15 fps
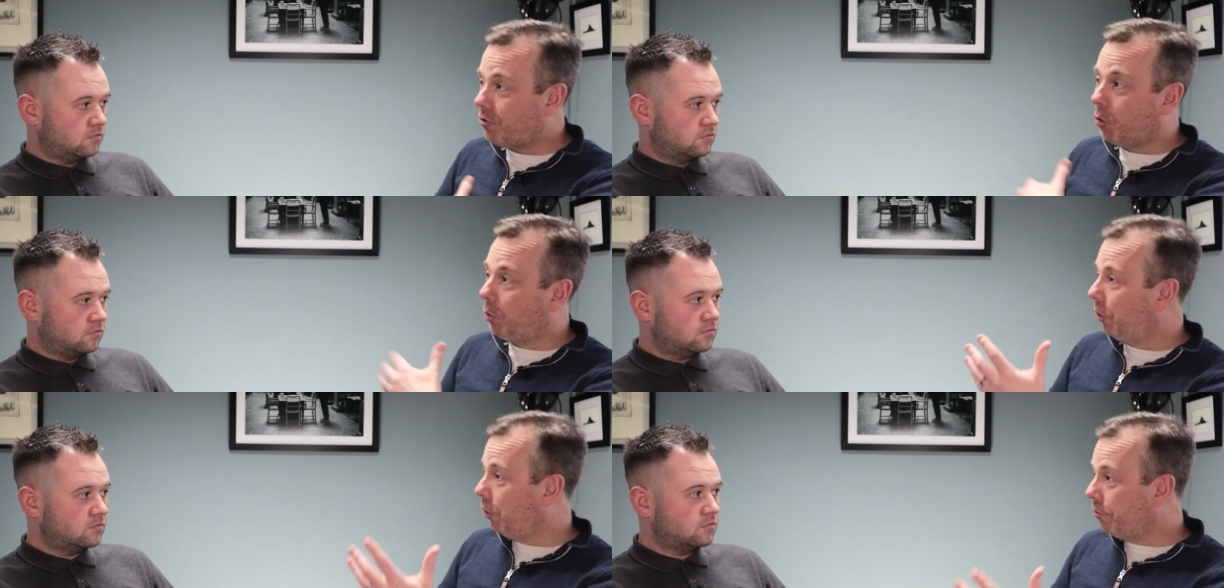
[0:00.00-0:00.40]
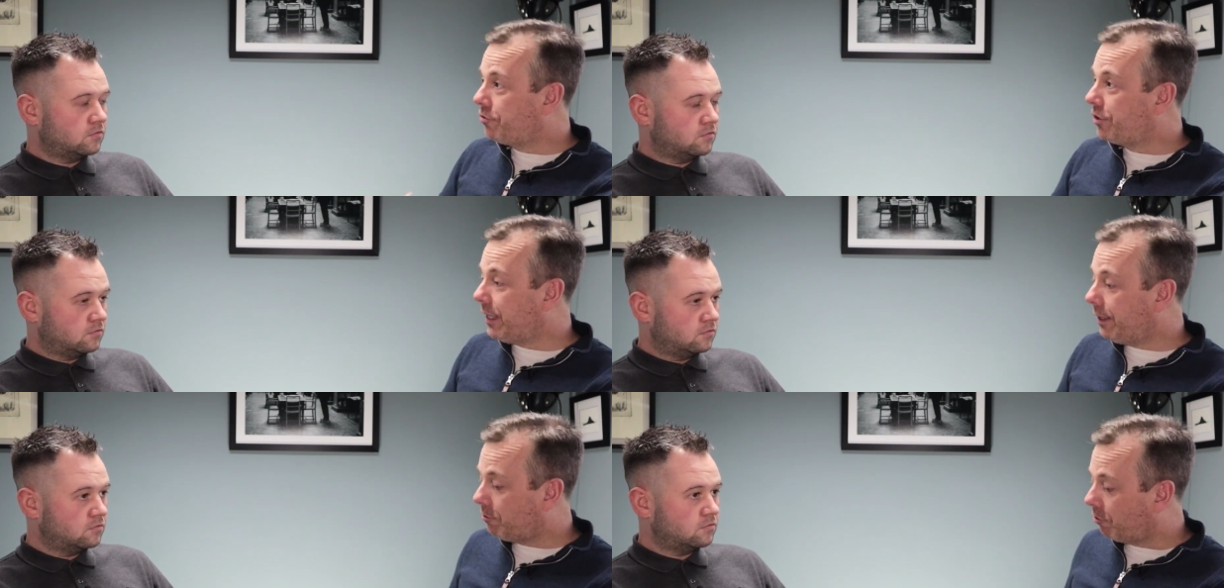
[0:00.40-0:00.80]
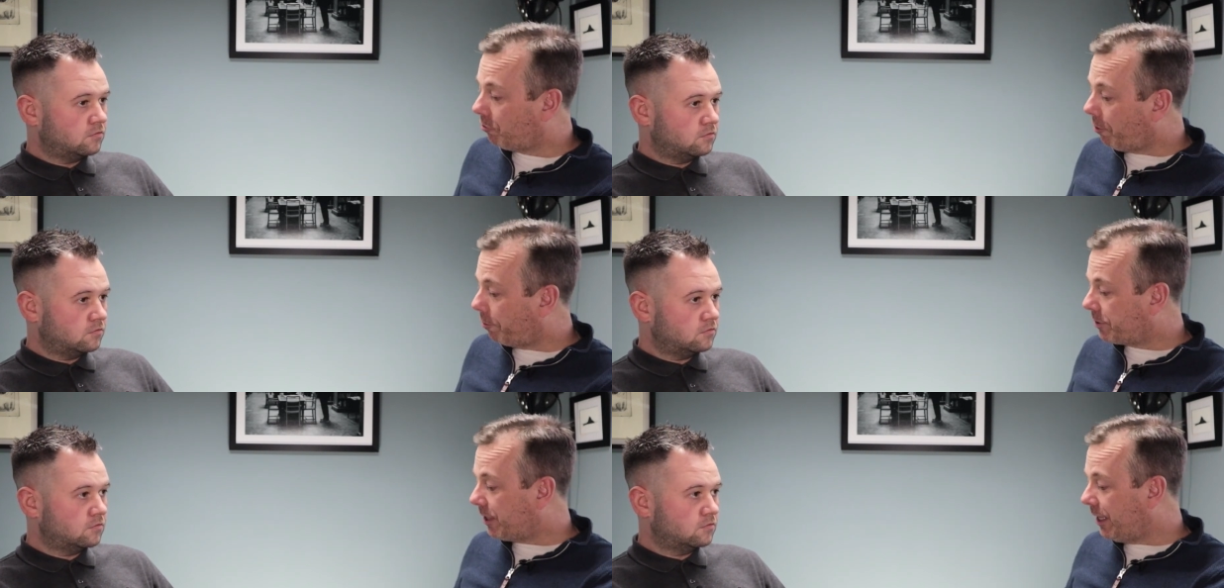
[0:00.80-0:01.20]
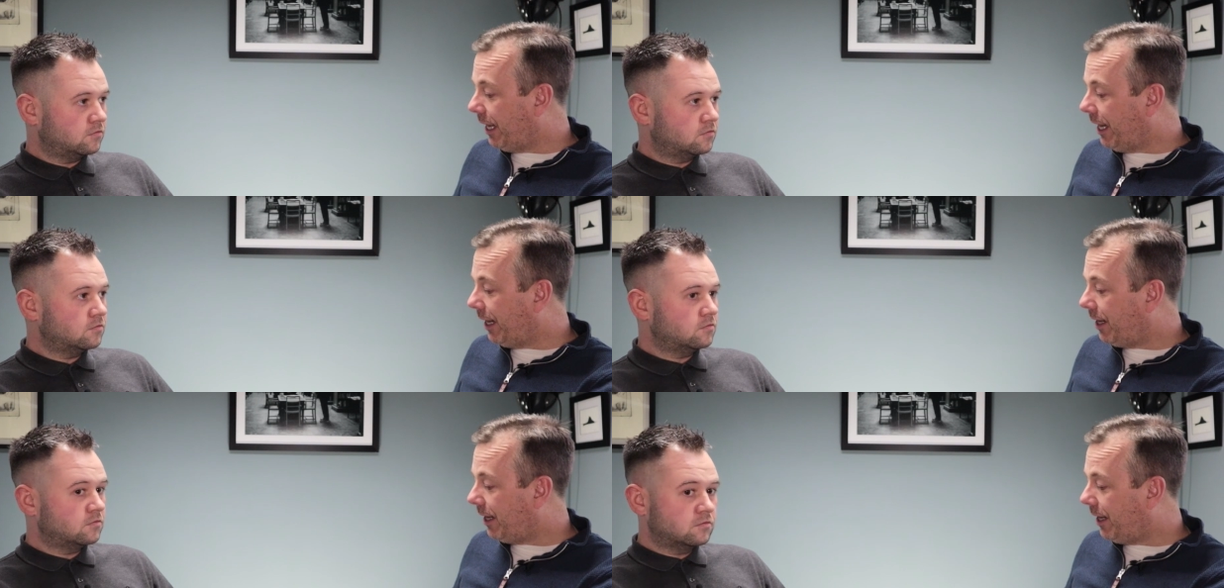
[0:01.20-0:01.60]
Speaker 1: We love Xero and
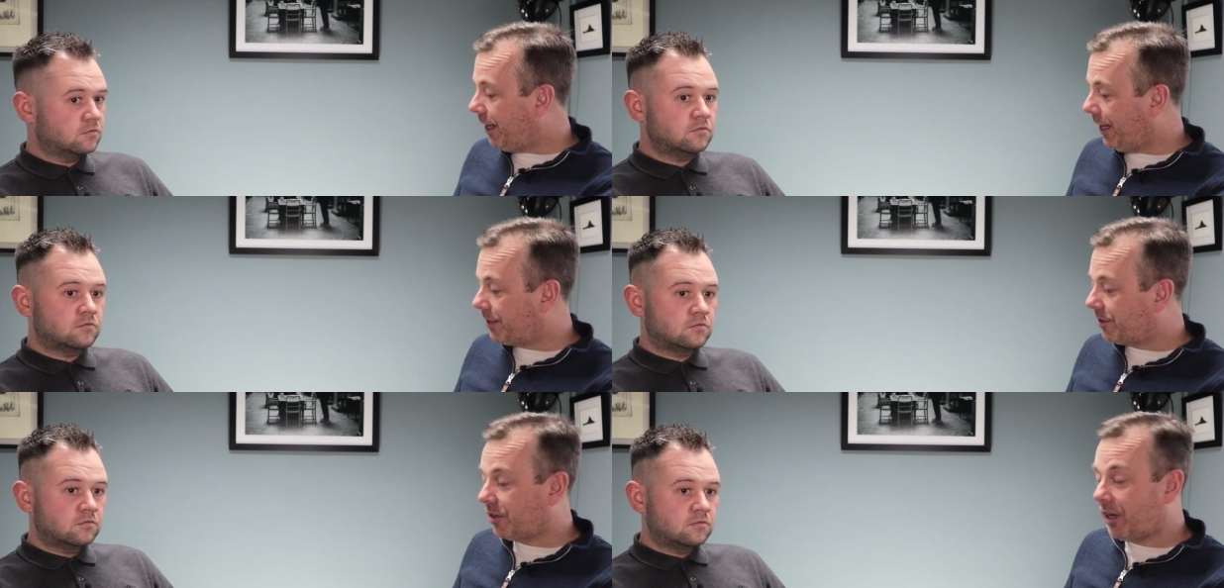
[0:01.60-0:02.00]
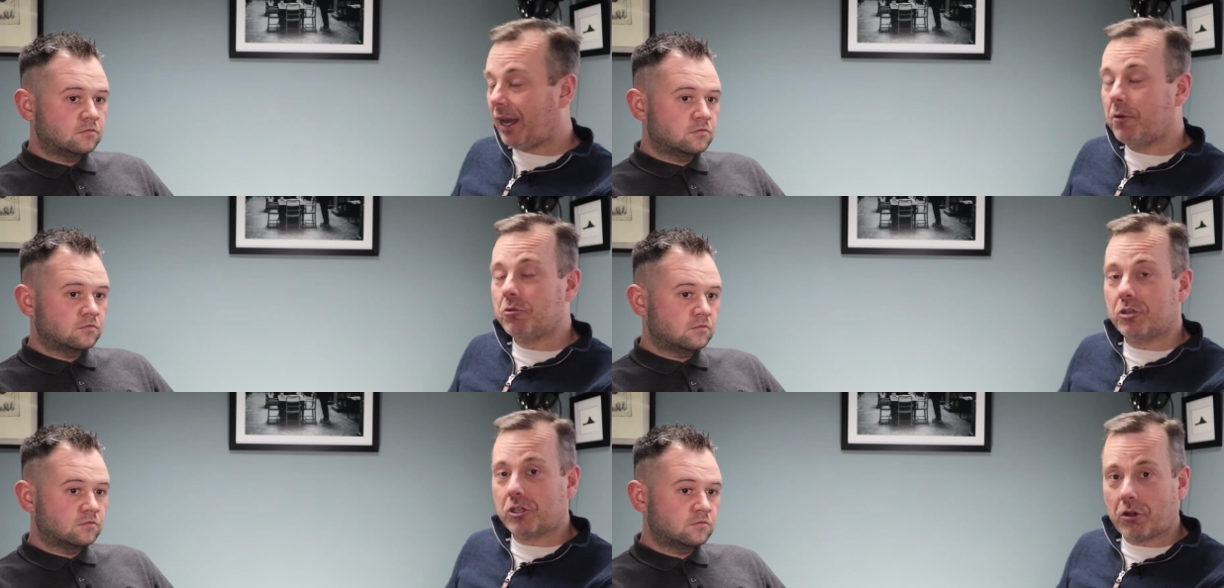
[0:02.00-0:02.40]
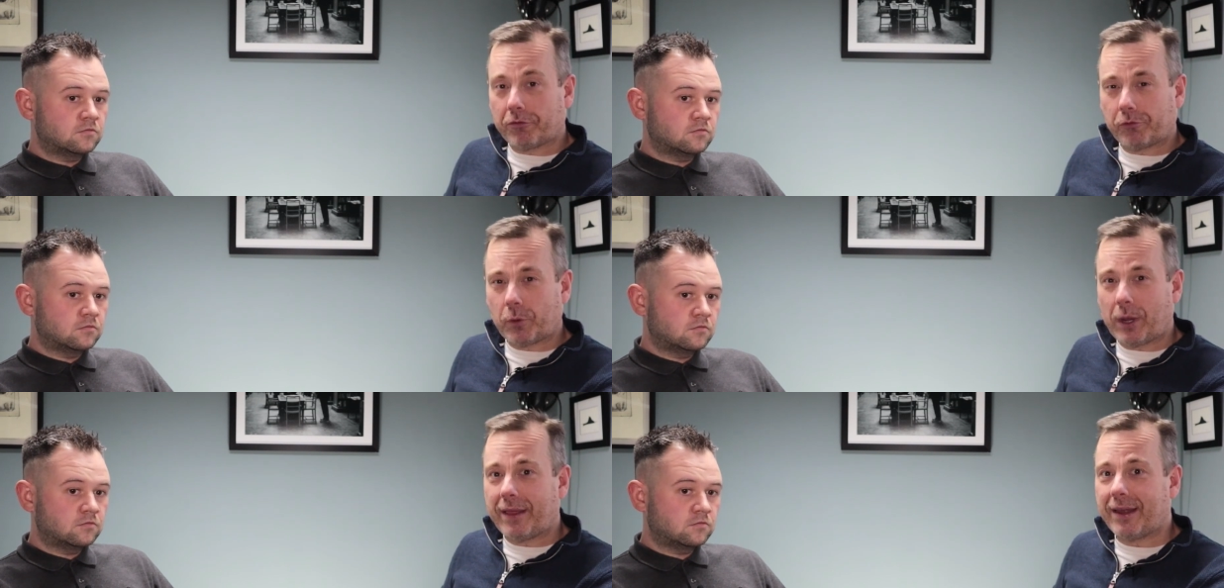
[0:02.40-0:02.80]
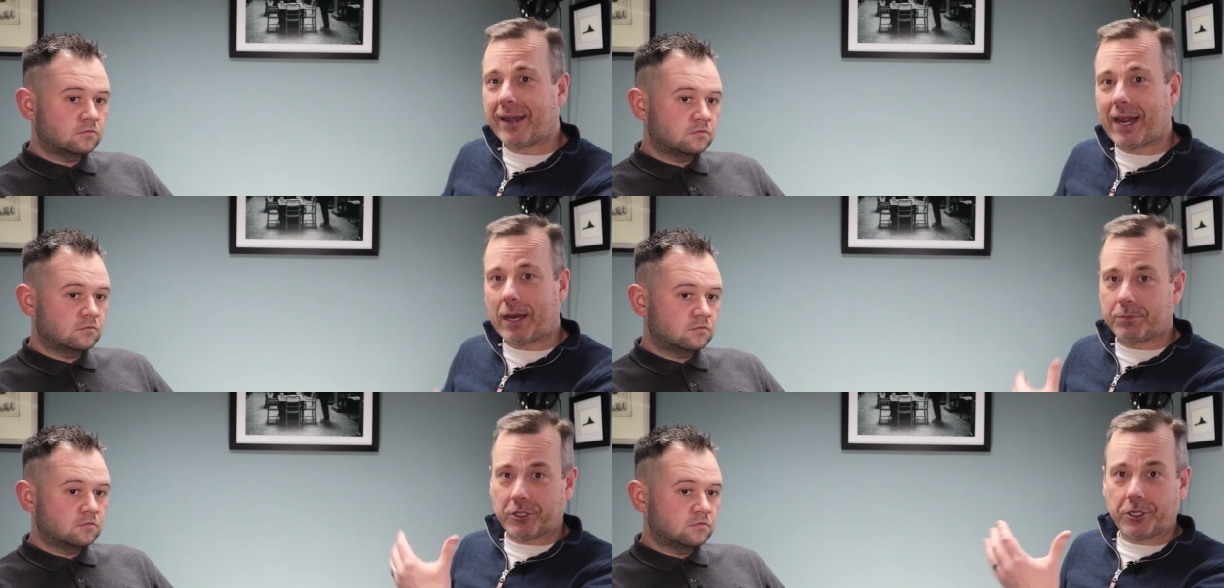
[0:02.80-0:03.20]
Nadler. It's cloud software that
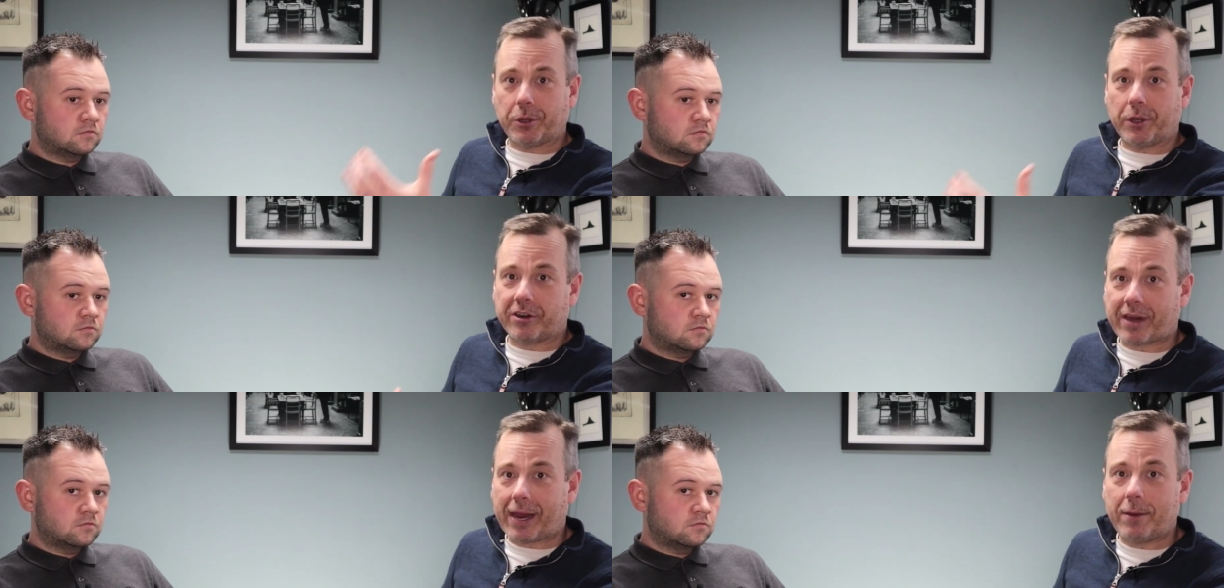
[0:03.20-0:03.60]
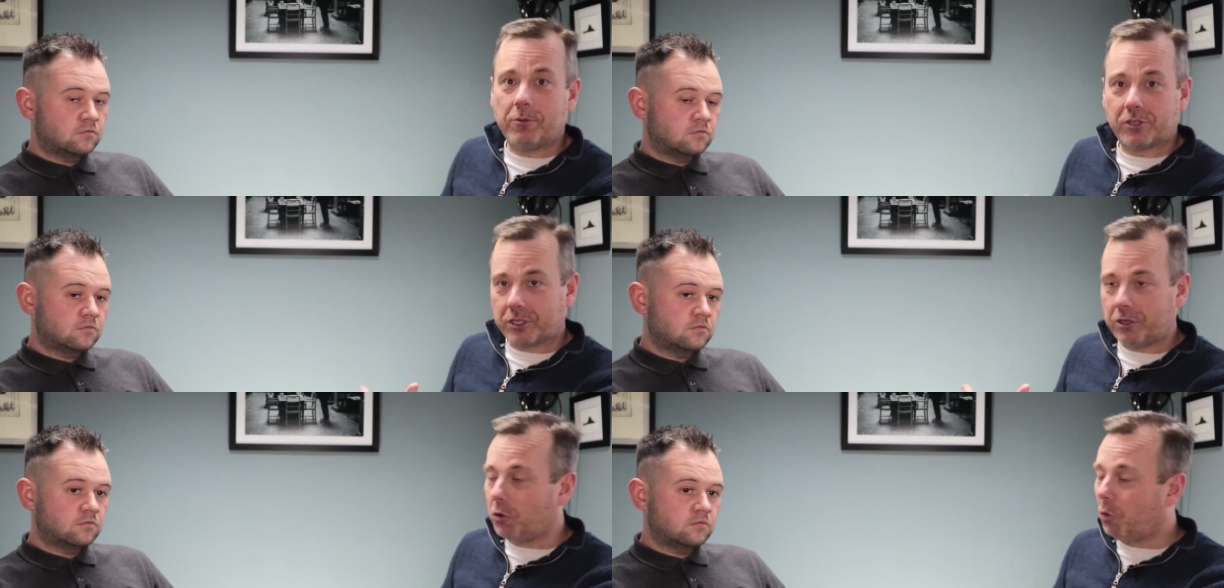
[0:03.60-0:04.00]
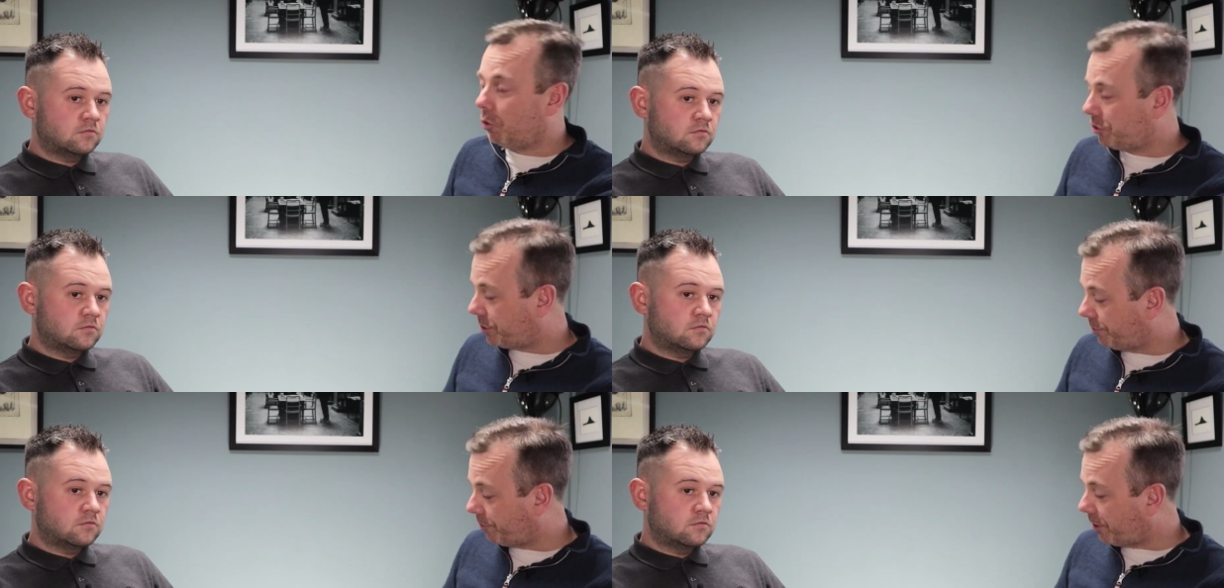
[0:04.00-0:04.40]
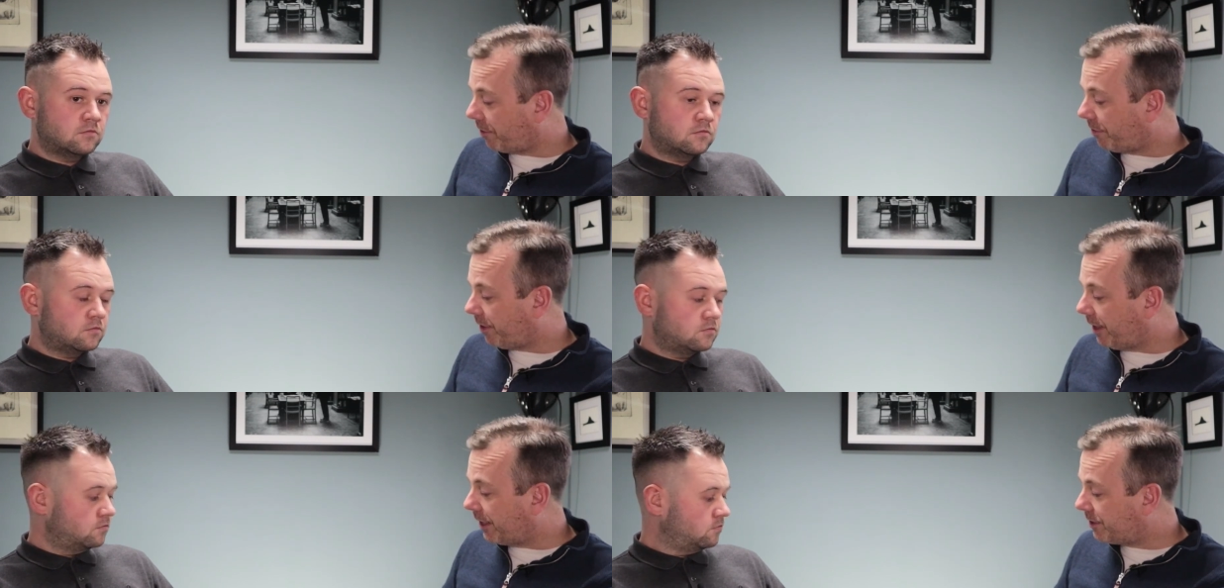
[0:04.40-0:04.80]
helps you do your accounts and host of other
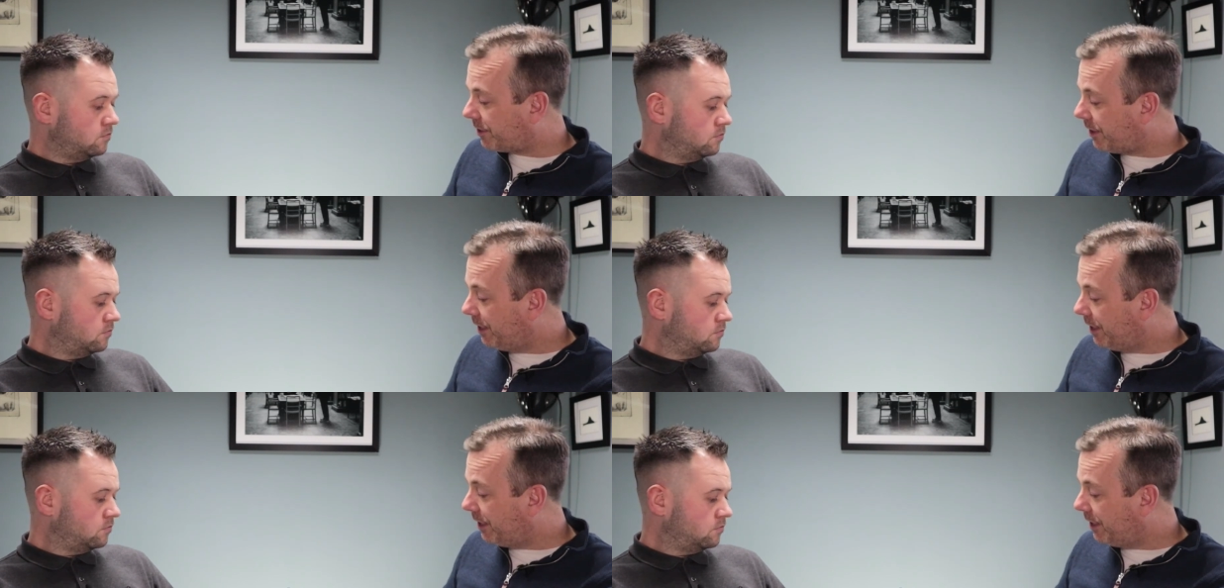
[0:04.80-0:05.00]
things.